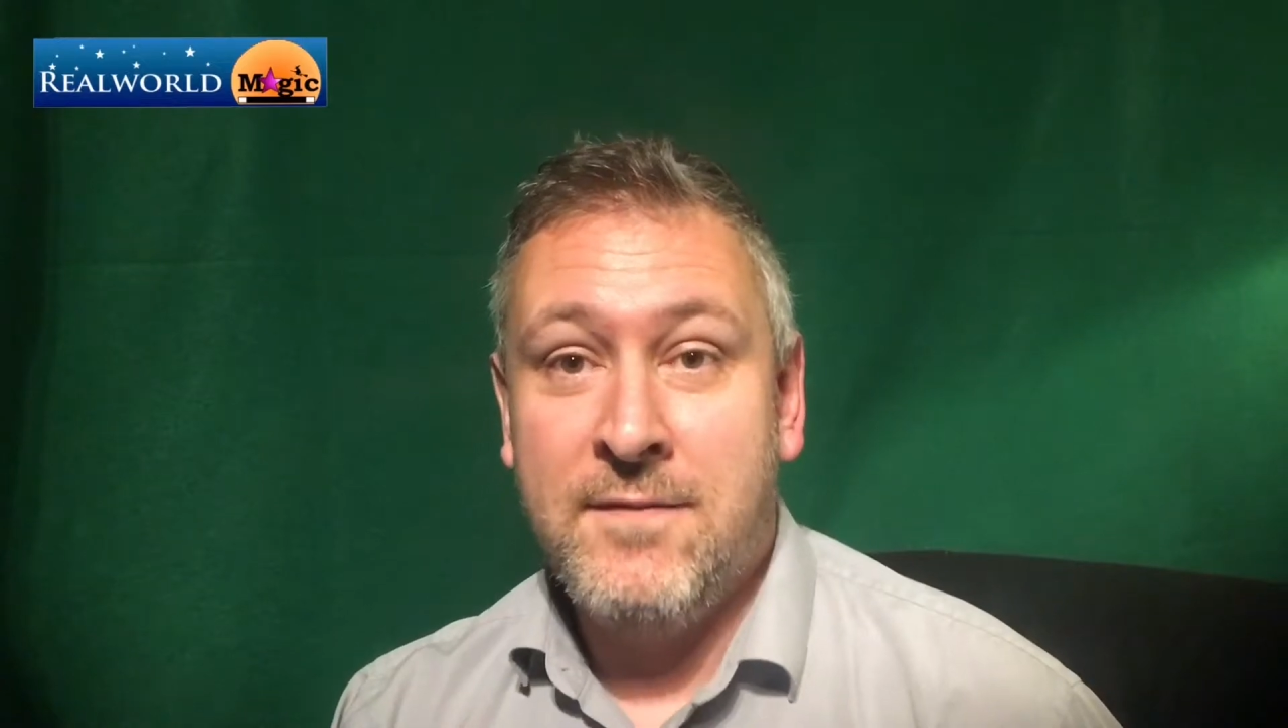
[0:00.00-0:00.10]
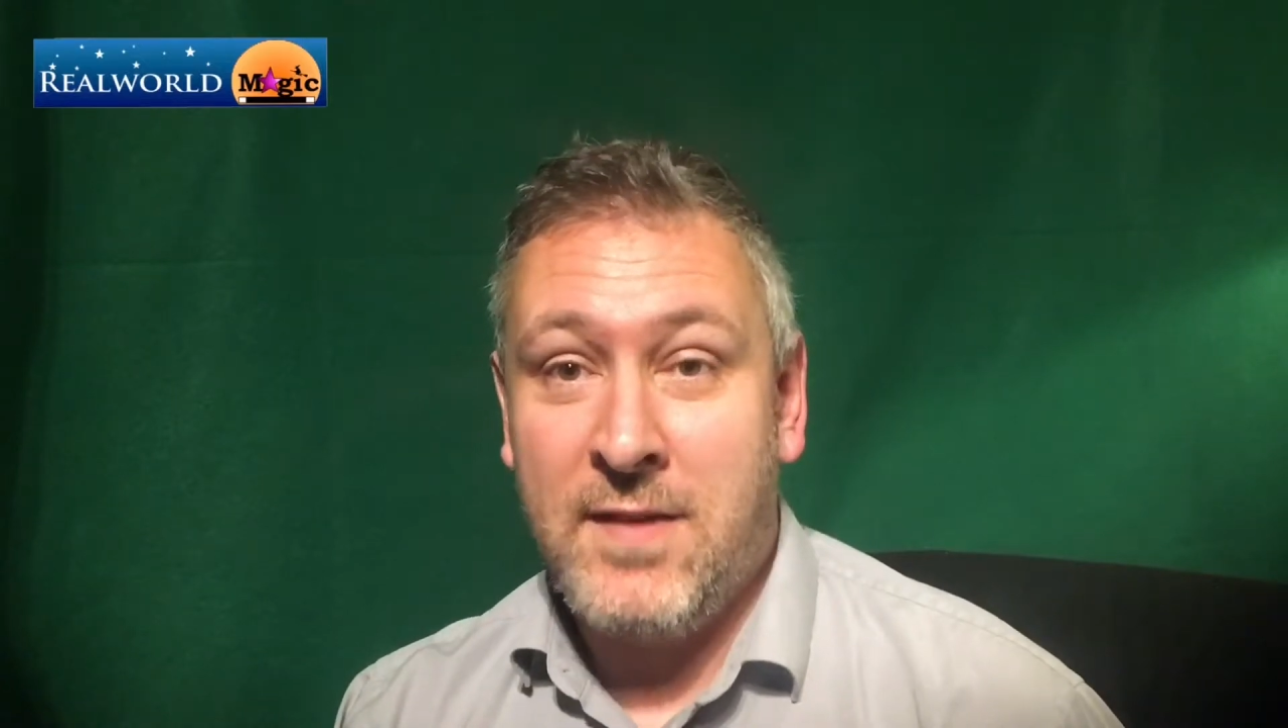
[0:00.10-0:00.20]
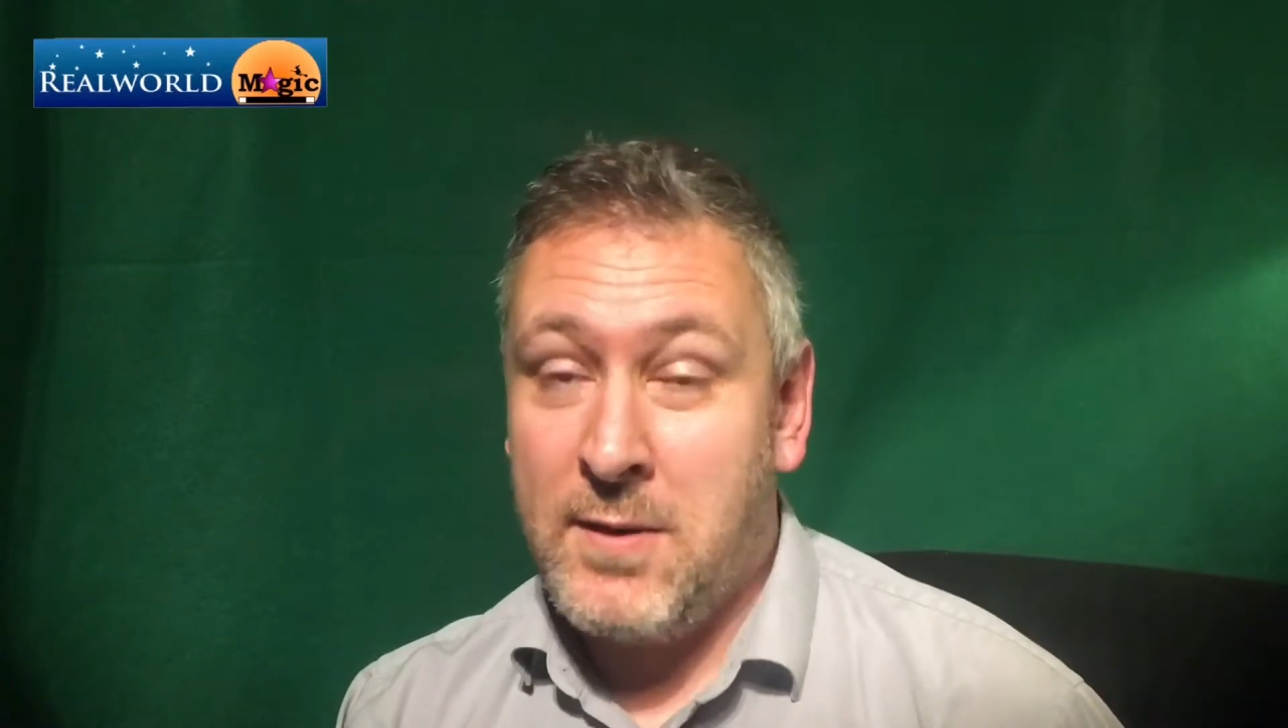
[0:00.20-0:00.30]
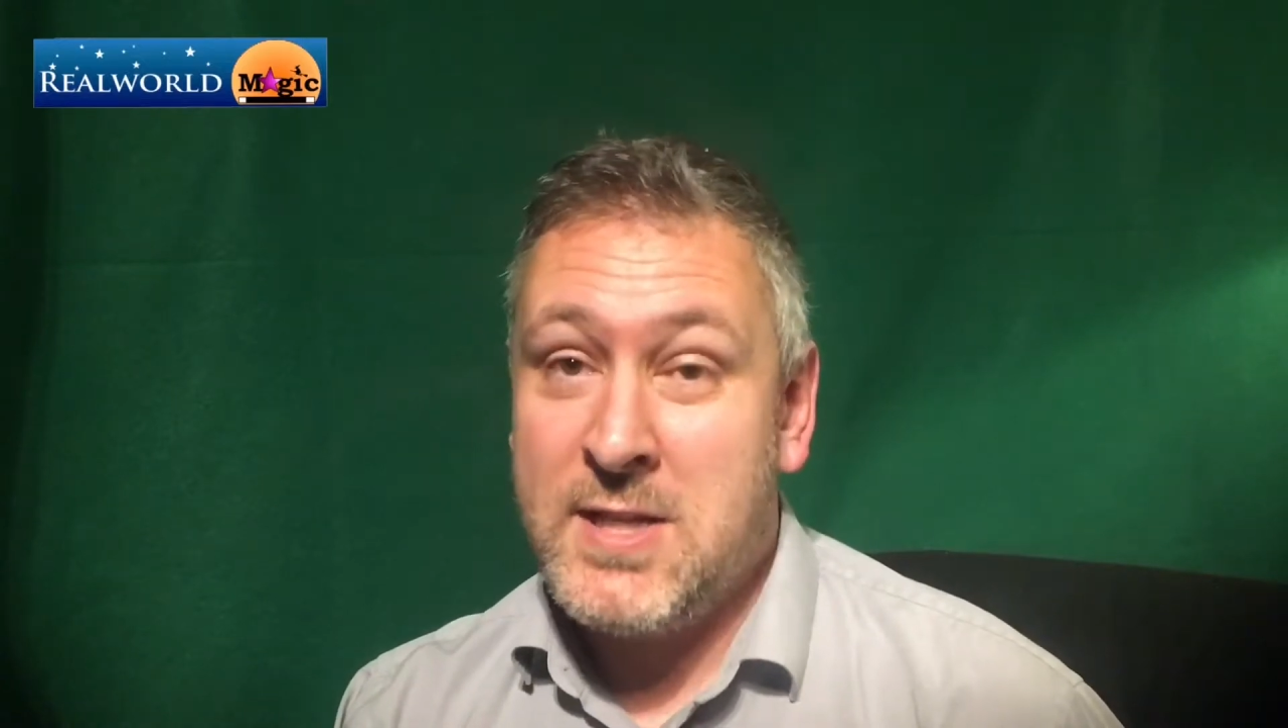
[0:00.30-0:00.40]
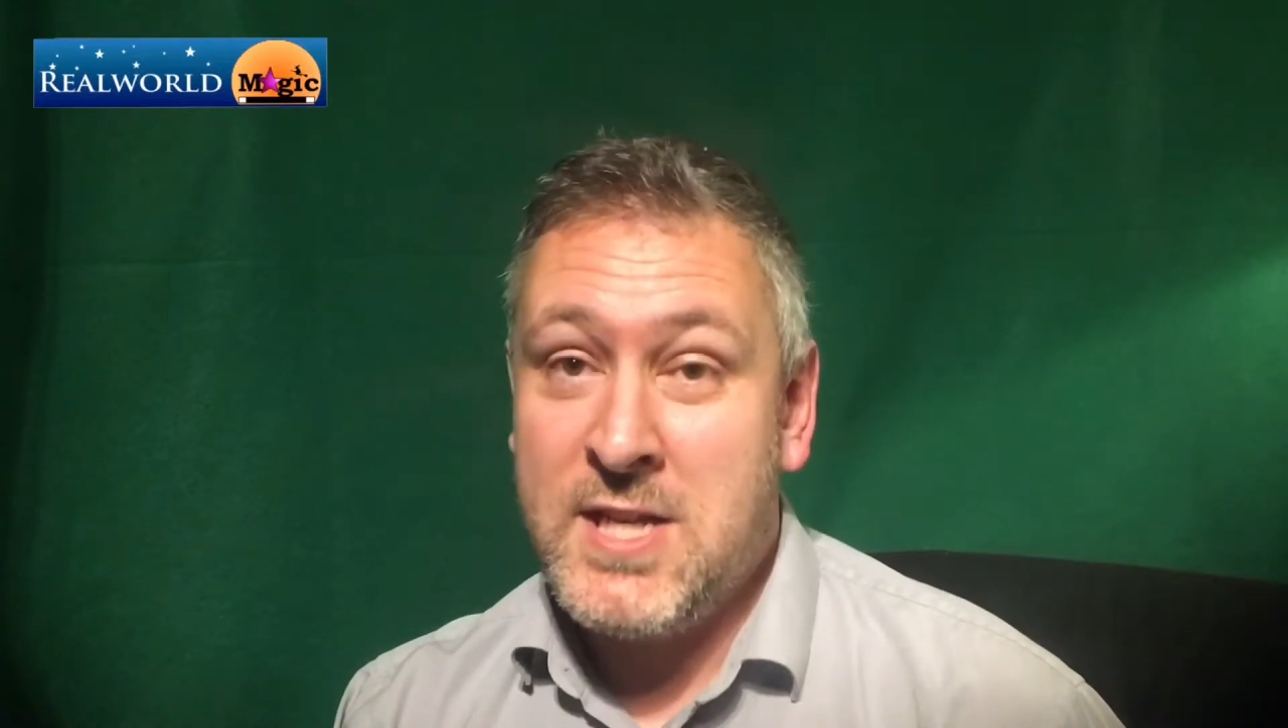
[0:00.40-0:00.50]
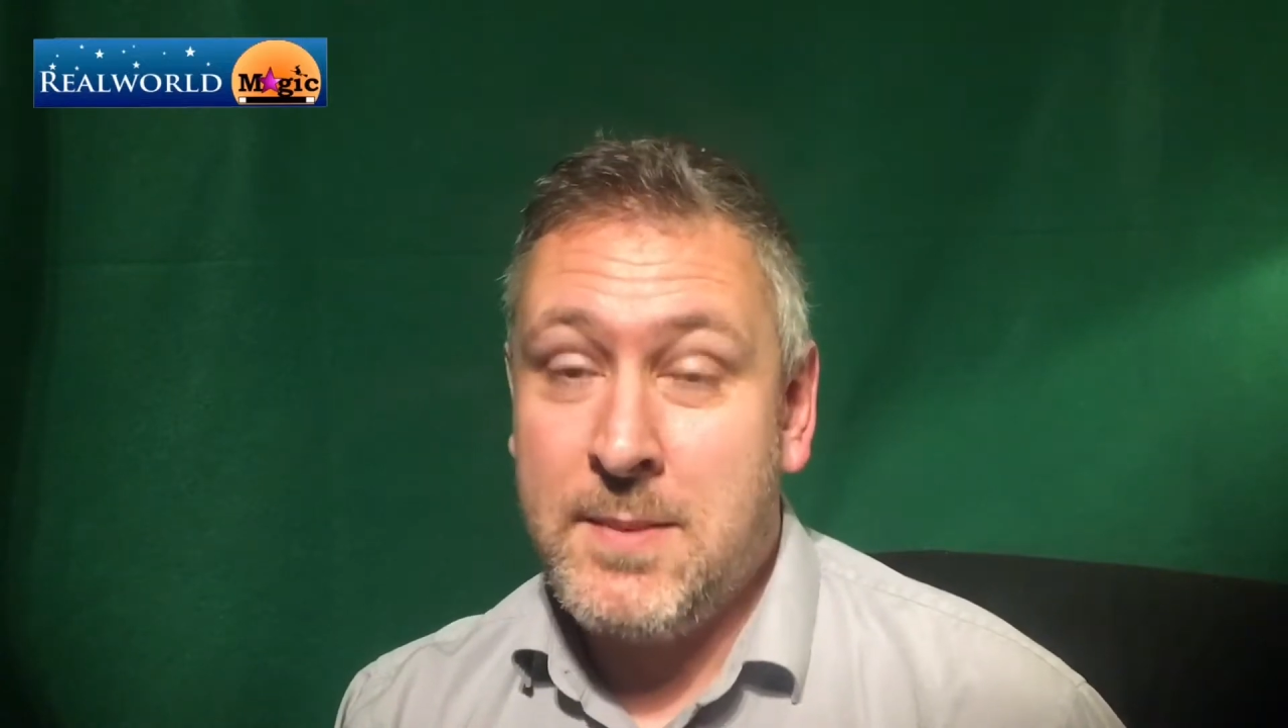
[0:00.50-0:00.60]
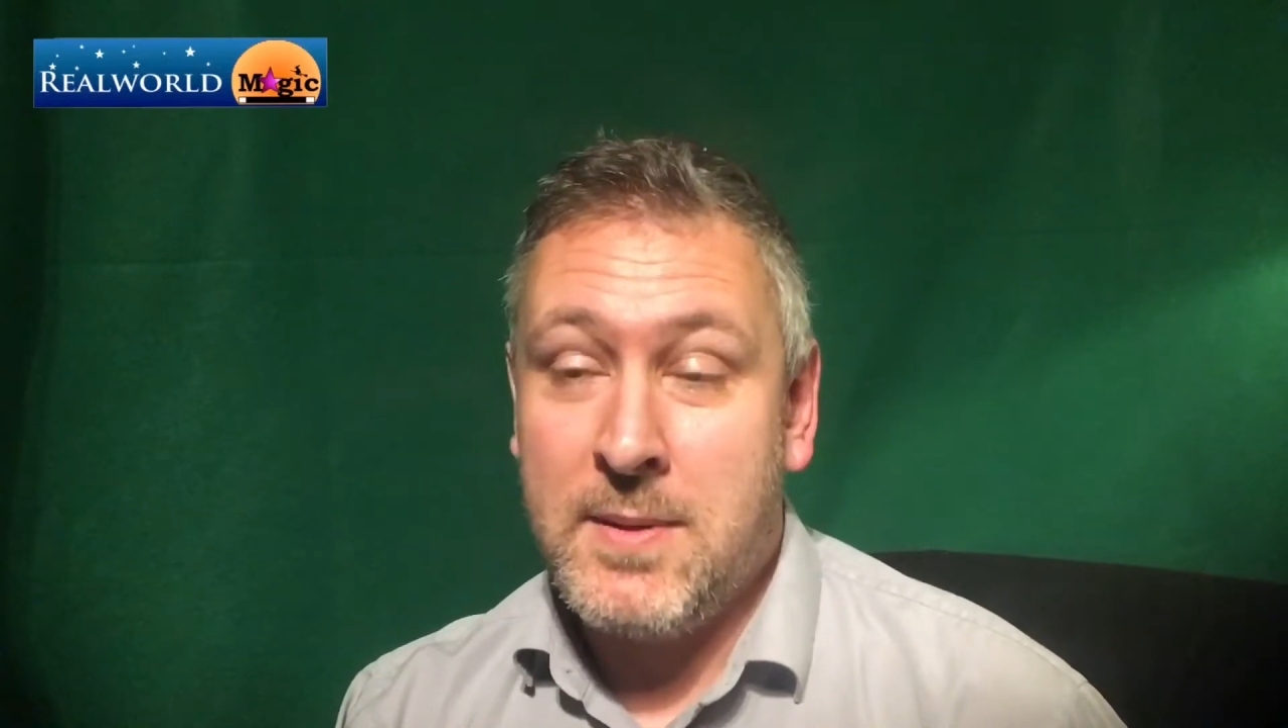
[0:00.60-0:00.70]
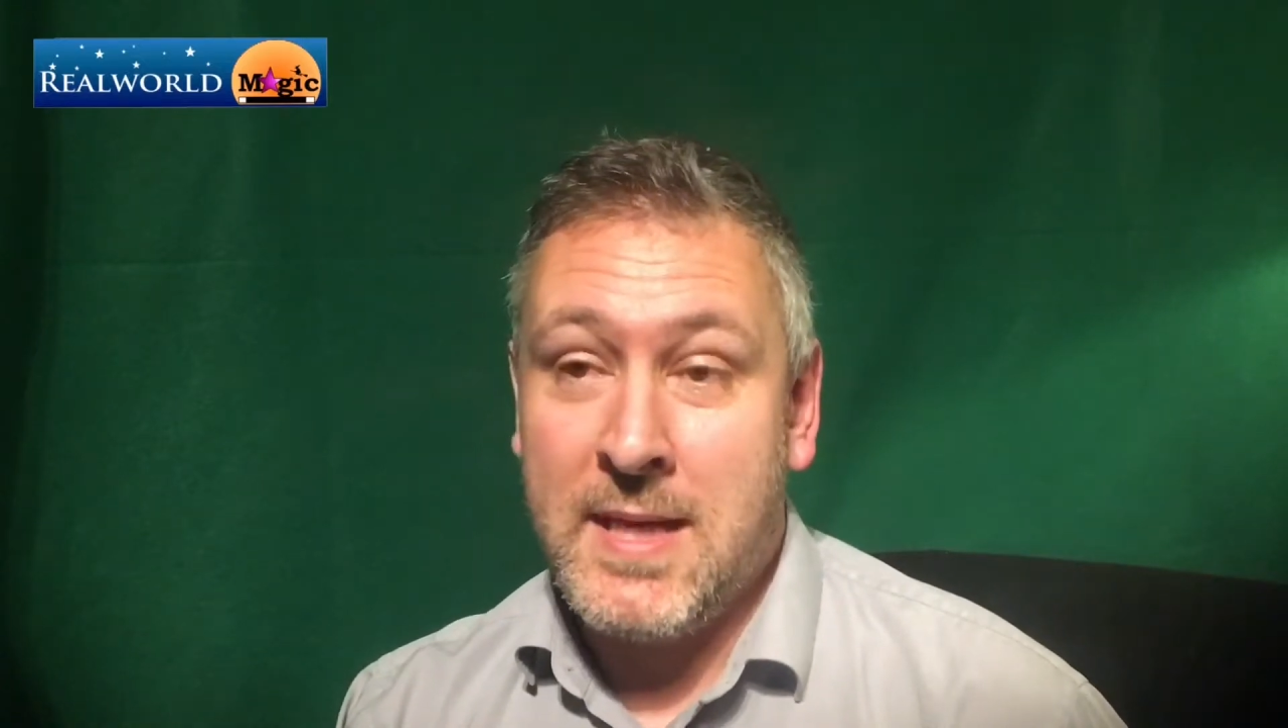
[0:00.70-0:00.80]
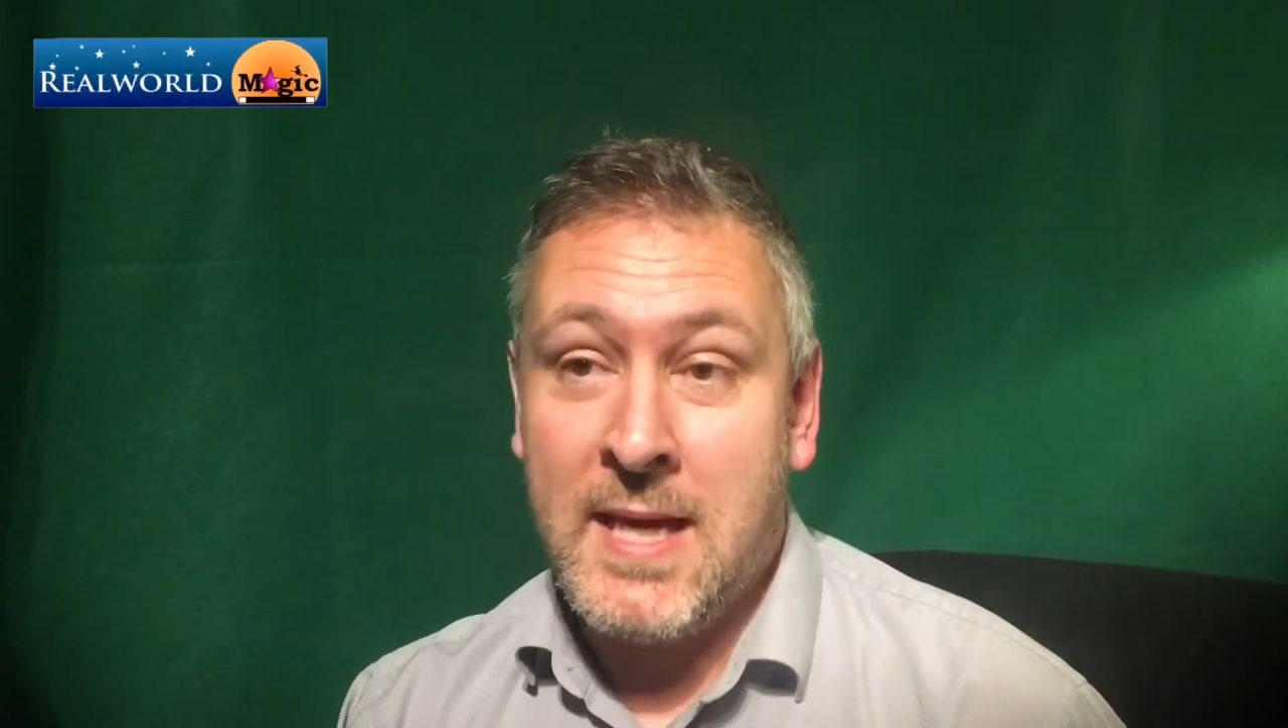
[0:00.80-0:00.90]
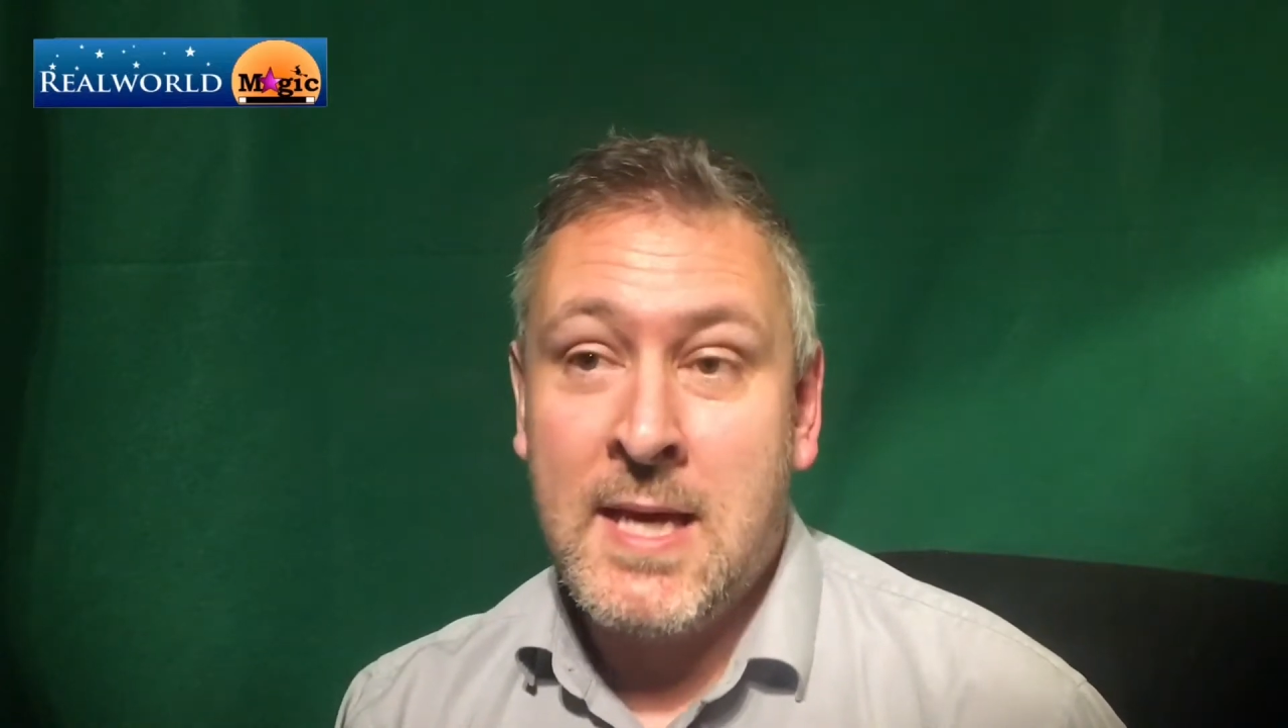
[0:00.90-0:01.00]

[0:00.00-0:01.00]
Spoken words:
very cheaply.